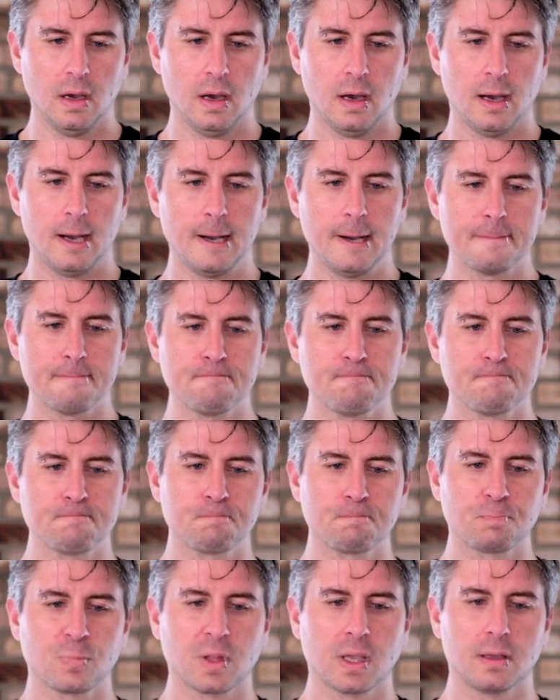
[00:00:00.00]
Um,
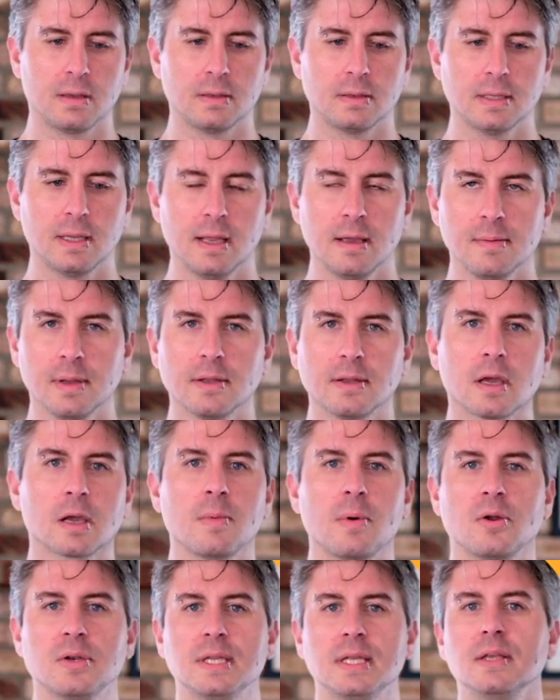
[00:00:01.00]
today I'm going to talk
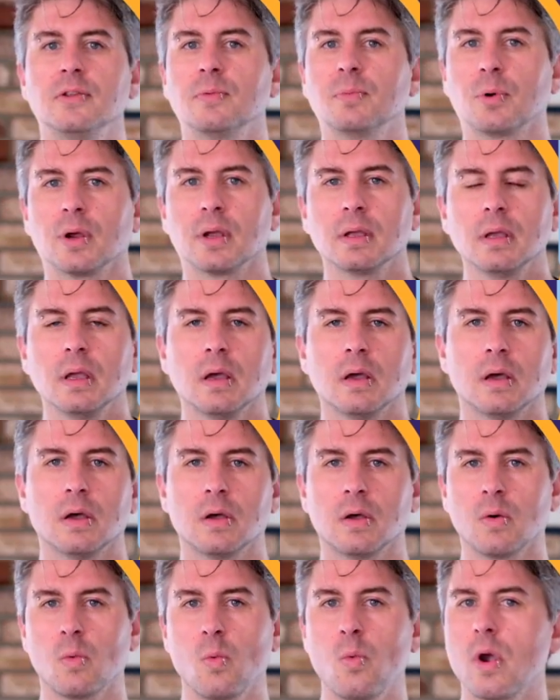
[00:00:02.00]
about Teespring,
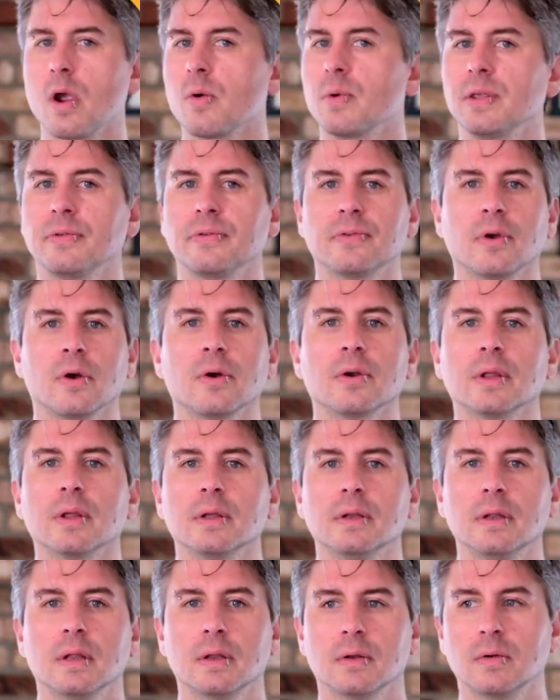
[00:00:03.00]
uh, where we
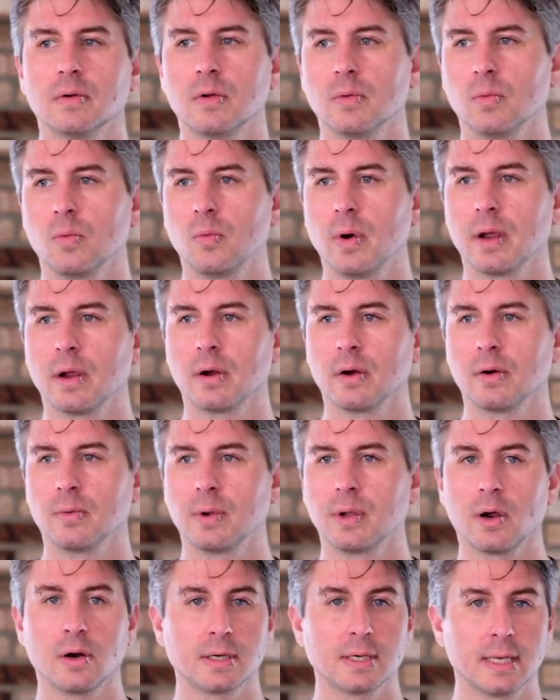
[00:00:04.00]
started and where
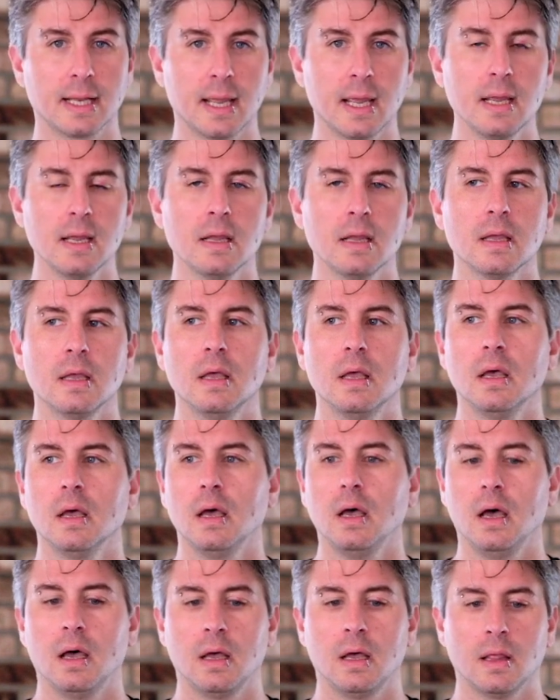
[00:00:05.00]
we are today.
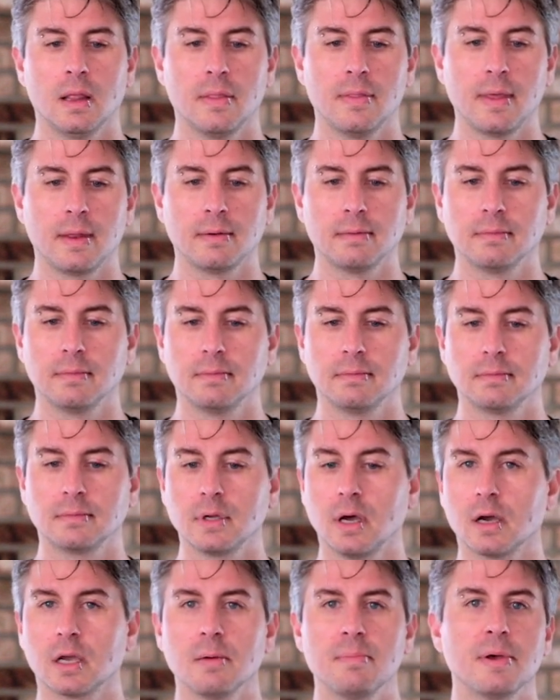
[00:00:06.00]
Uh, then
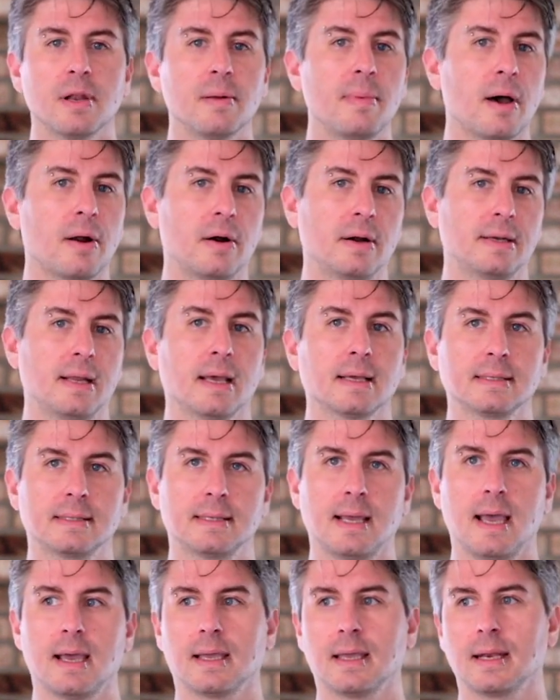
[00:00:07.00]
talk a bit about our tech
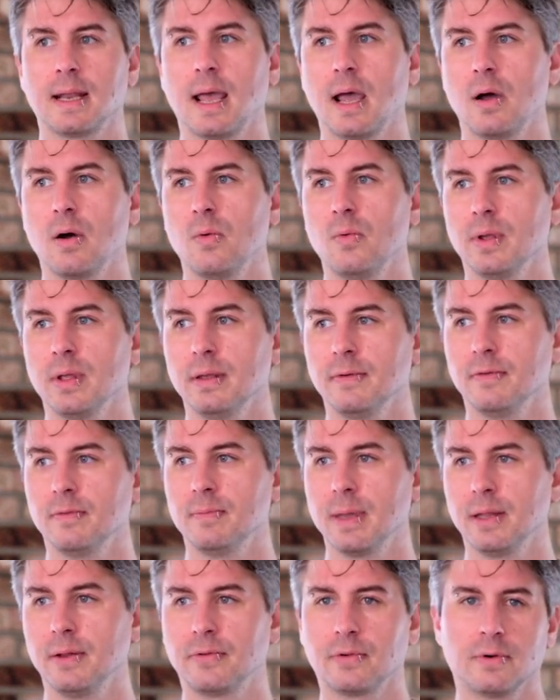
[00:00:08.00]
stack and how we've
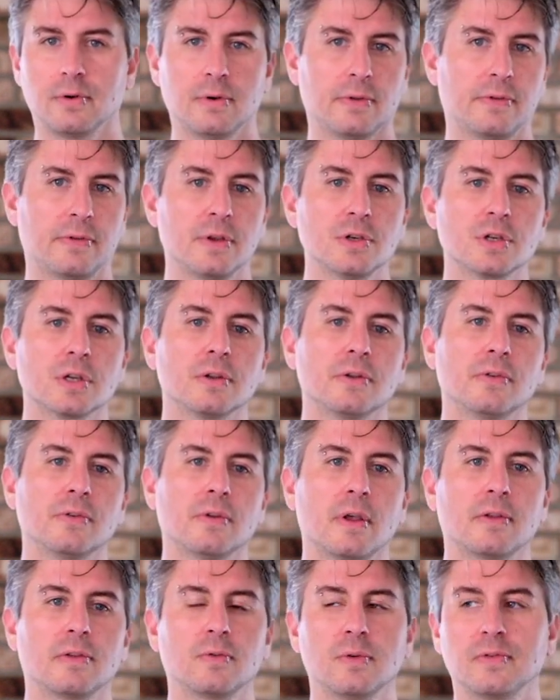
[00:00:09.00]
made certain decisions
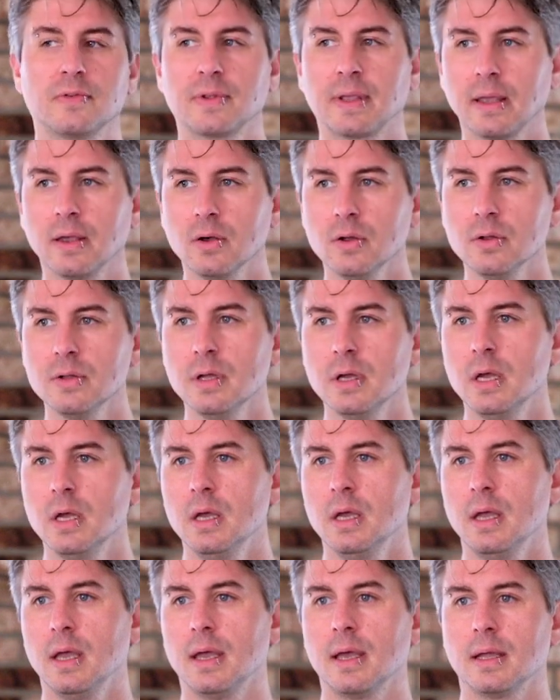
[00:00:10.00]
as we've scaled
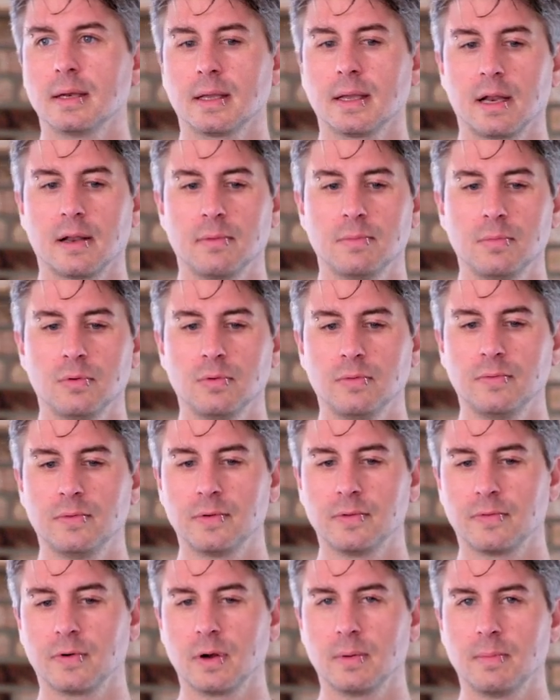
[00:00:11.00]
and kind of moved
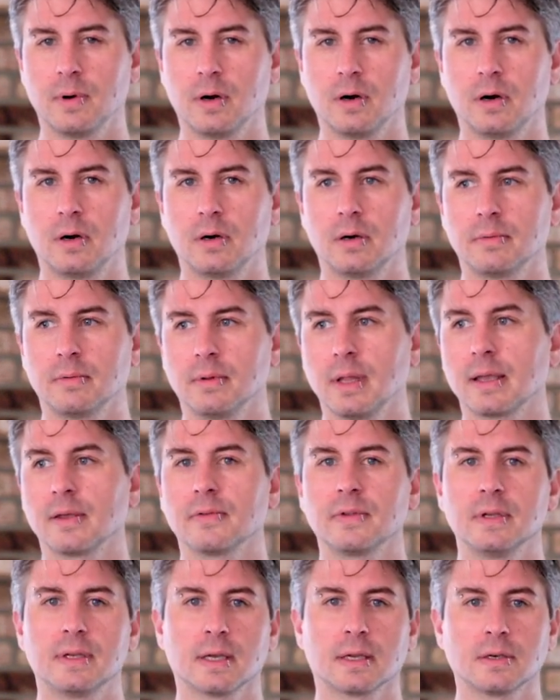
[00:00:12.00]
from our
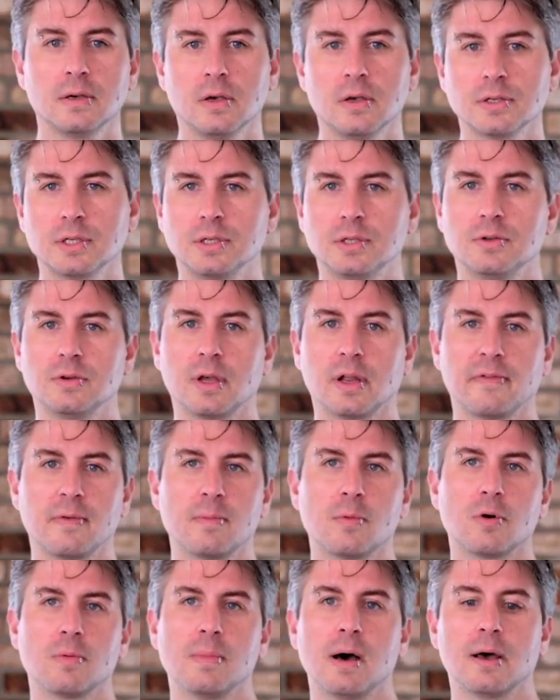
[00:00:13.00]
legacy technology to kind of a
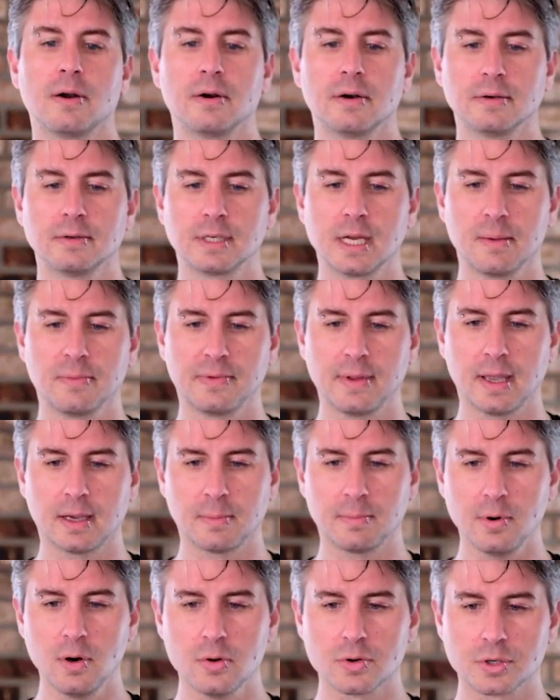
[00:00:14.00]
more modern Jamstack
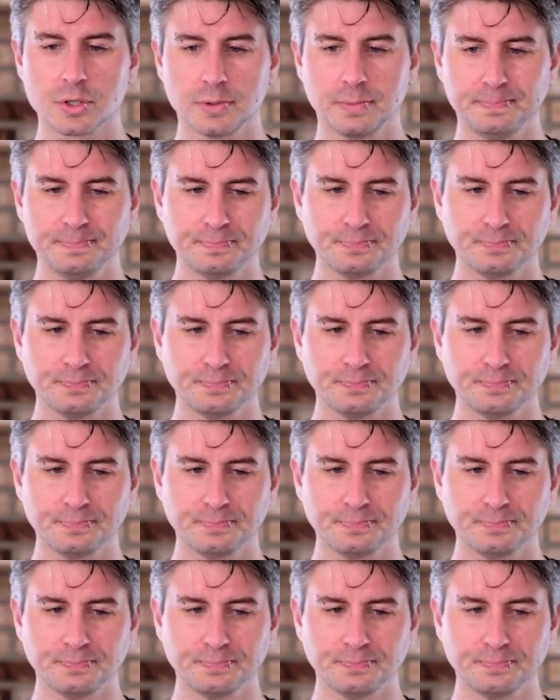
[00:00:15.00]
approach.